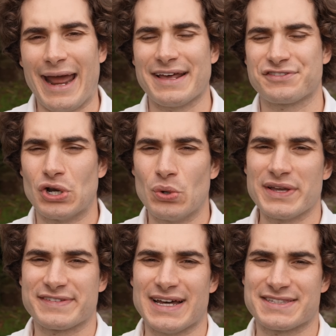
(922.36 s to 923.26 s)
And as
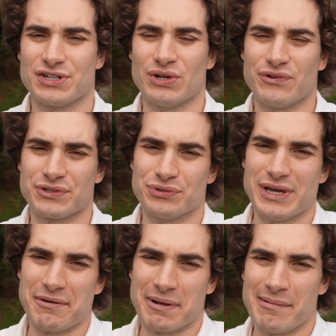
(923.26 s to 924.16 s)
always, that's all for
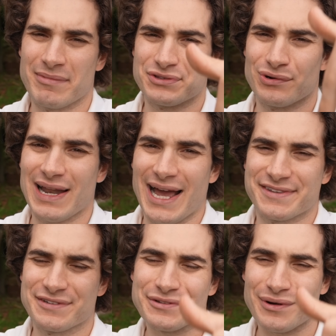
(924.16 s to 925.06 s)
today. Remember to
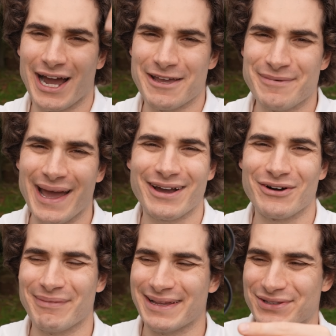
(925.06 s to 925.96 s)
like, subscribe and
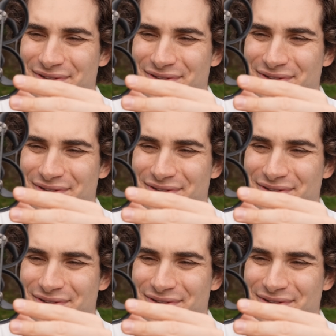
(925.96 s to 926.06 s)
comment